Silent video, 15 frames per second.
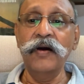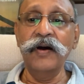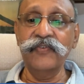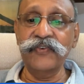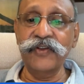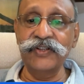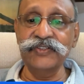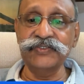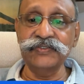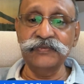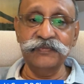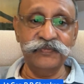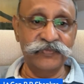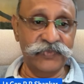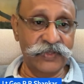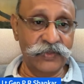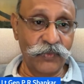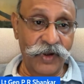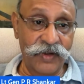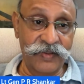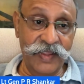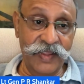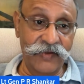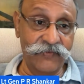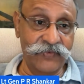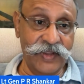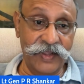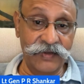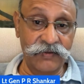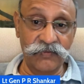Of course, what they have
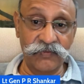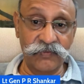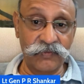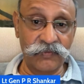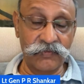done,